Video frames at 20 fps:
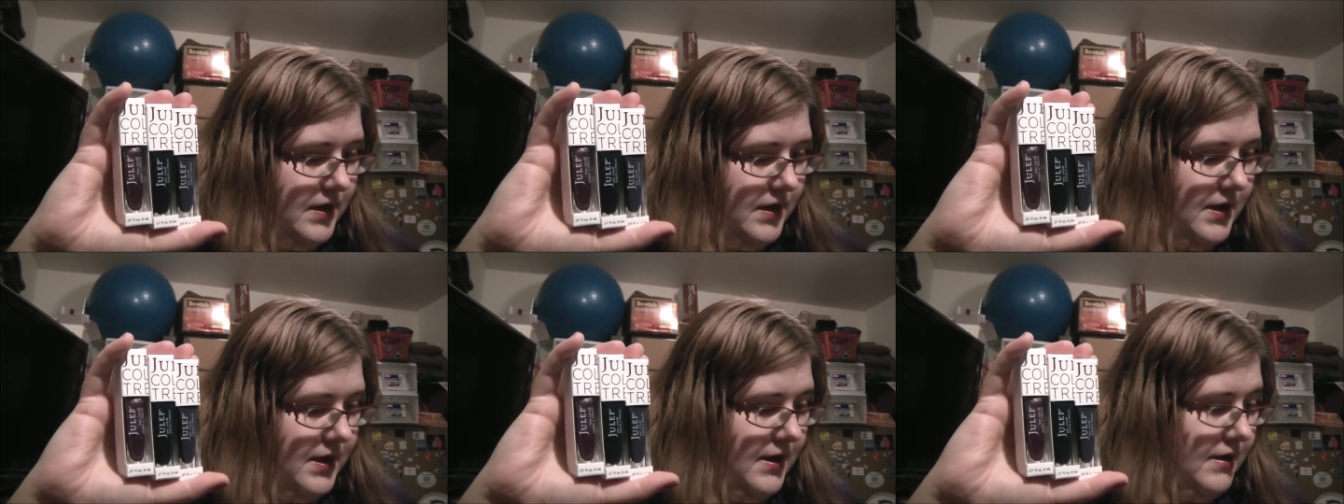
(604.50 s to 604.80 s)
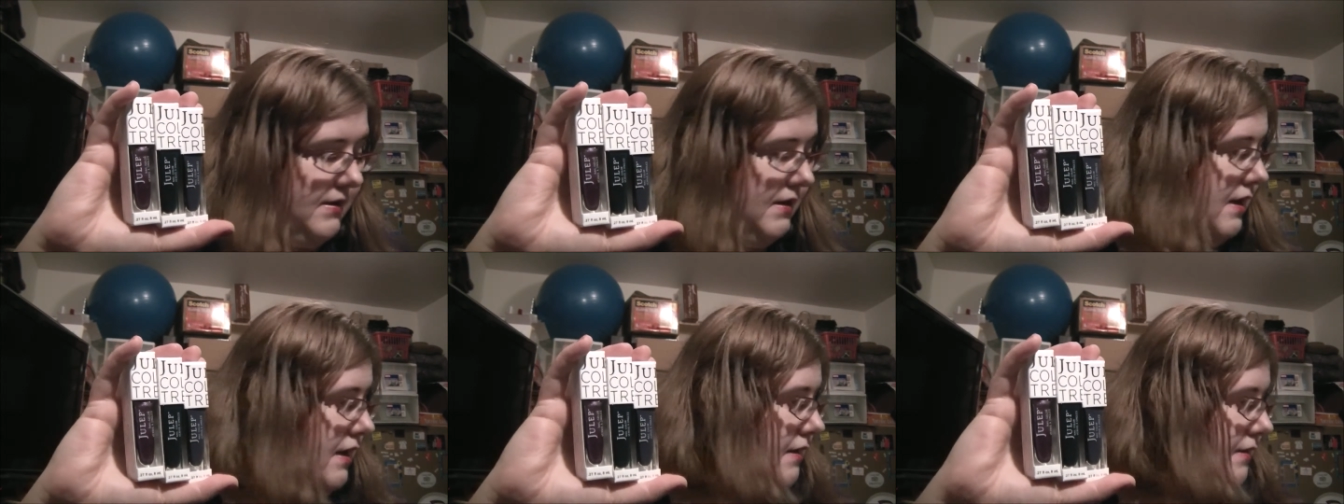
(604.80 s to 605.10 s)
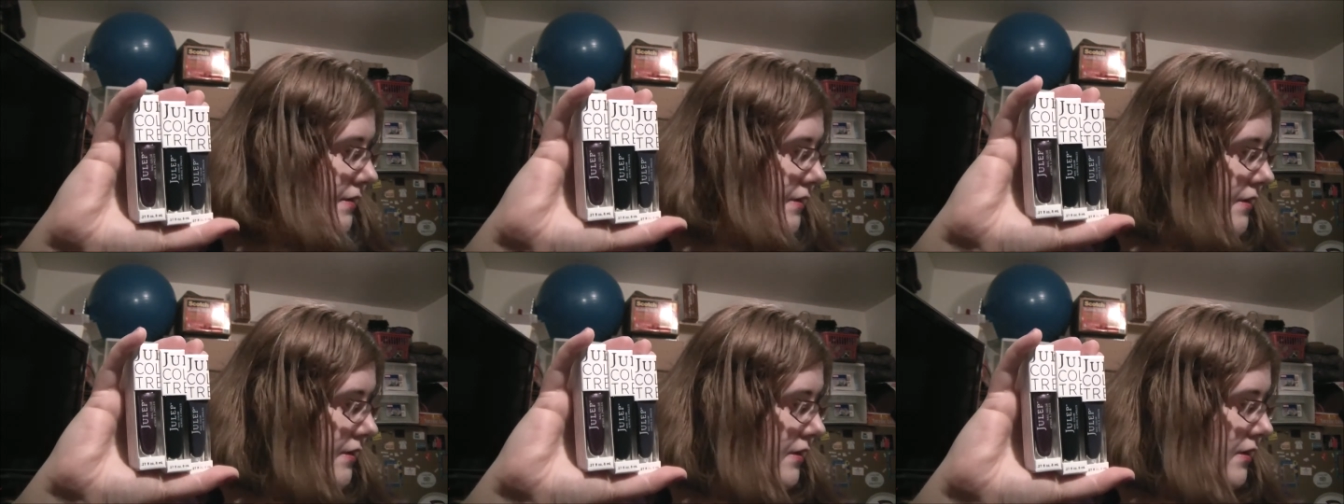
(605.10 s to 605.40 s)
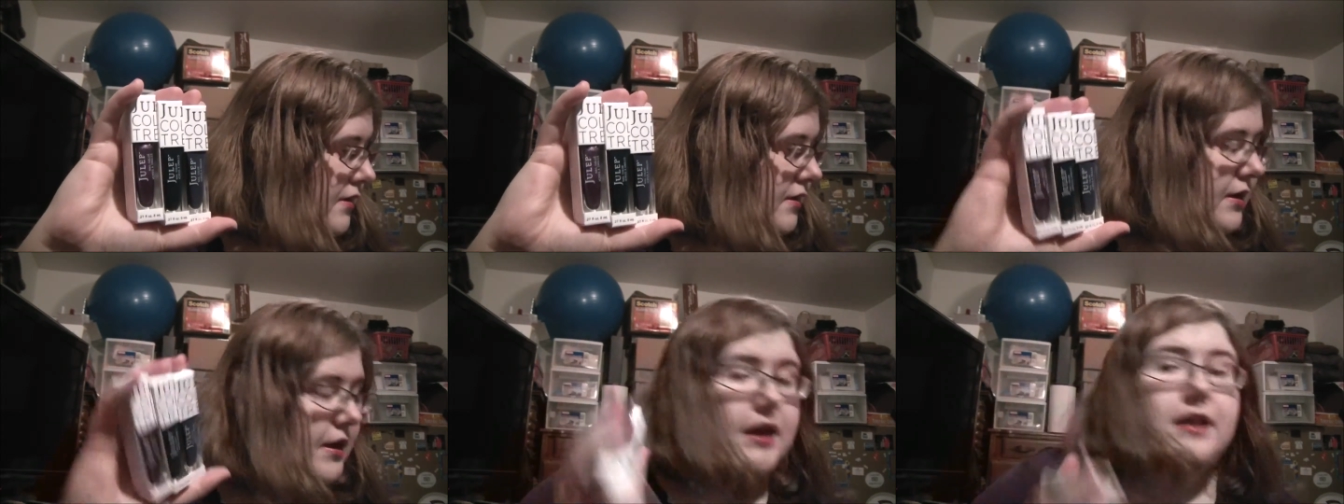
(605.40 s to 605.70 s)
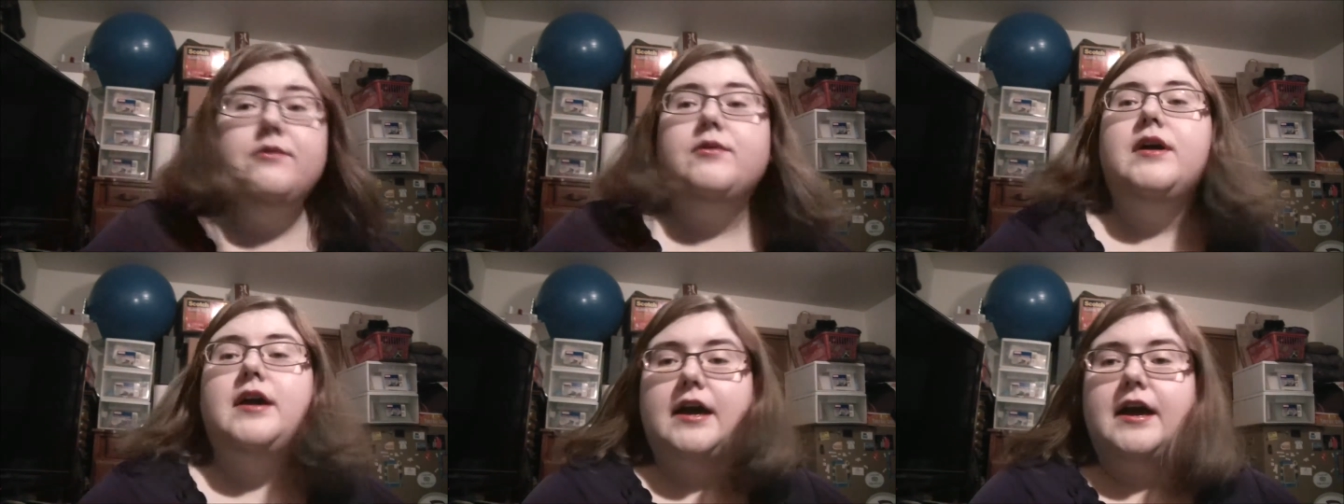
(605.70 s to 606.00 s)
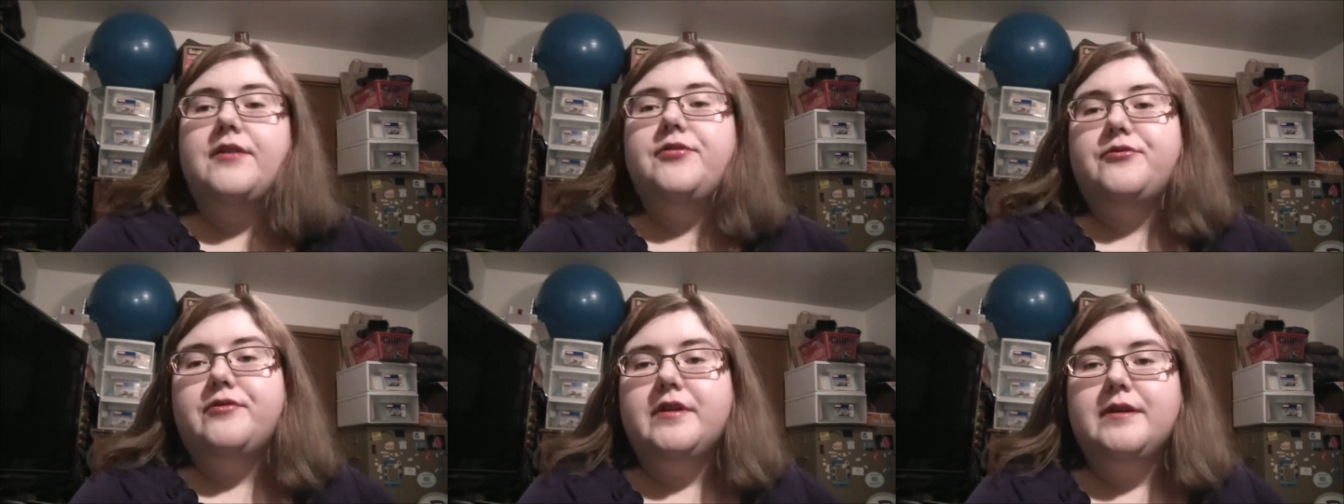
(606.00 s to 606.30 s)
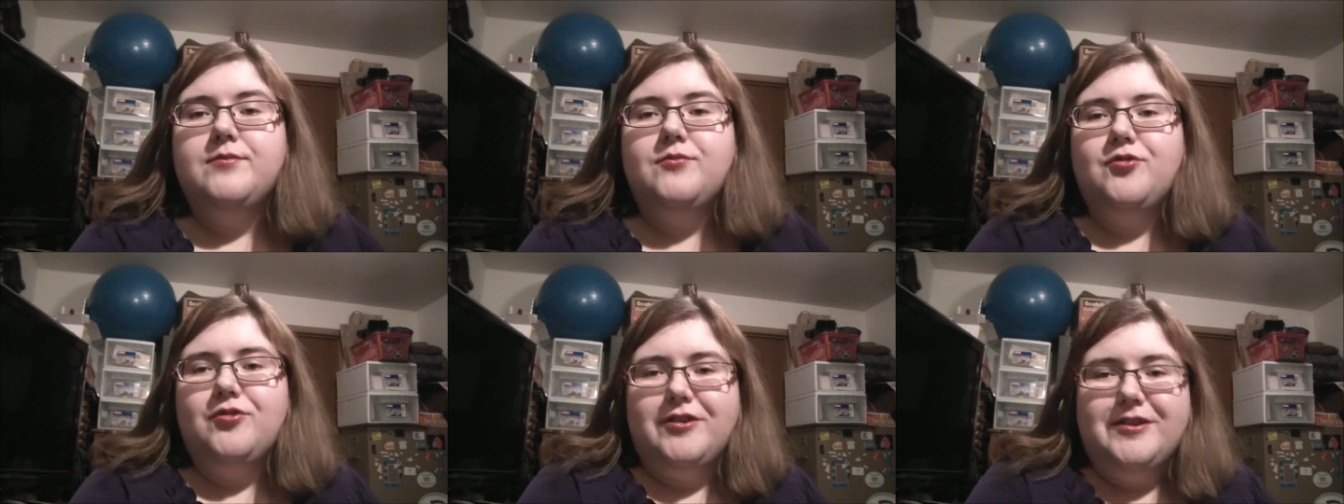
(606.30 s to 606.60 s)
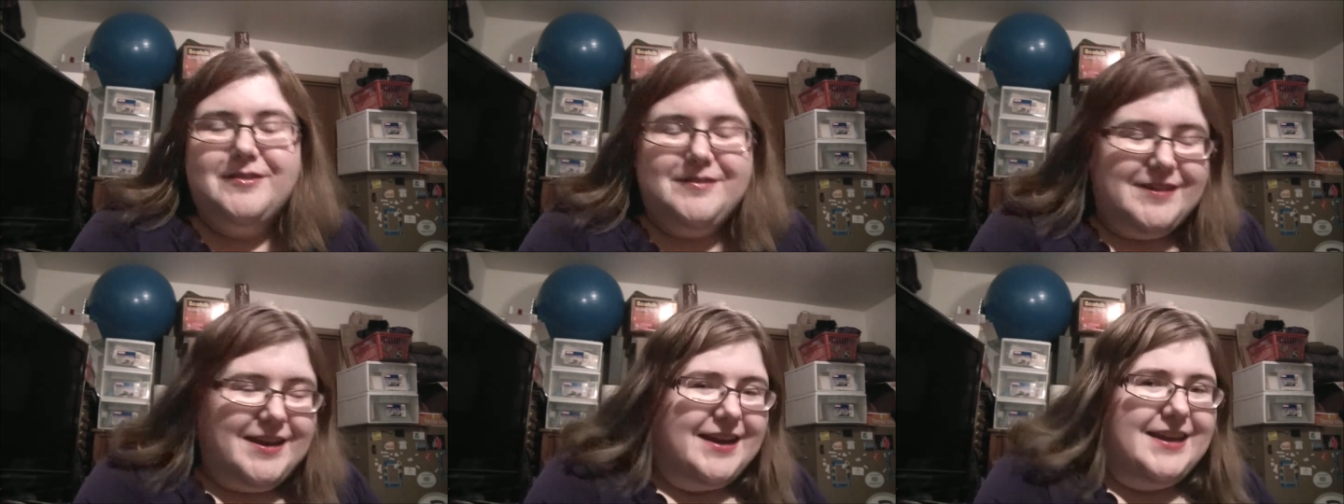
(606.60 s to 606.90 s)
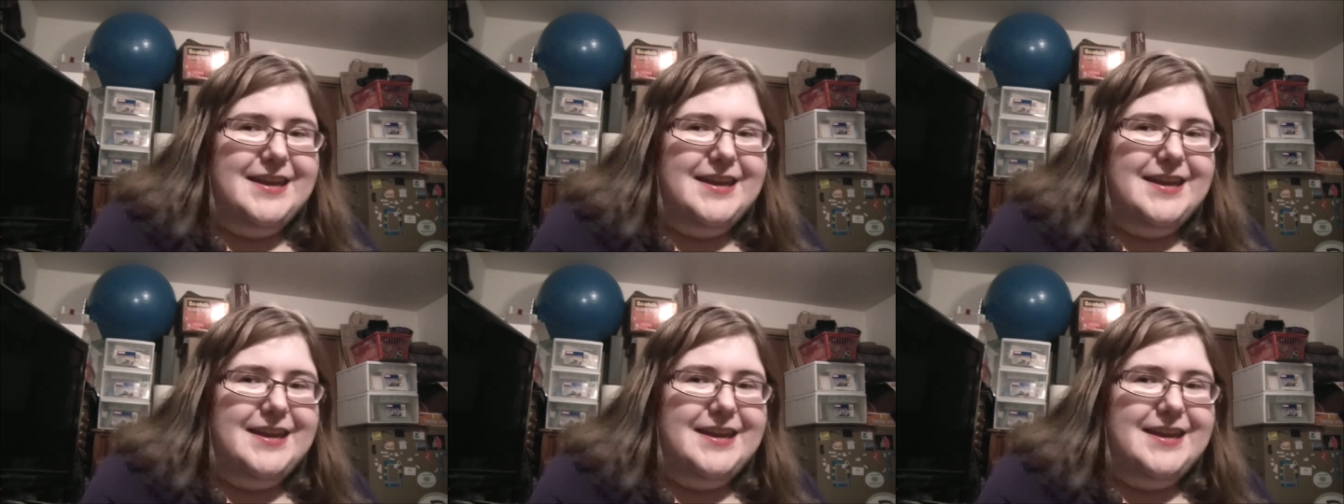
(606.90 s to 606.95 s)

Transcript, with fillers: anyway, I got three more.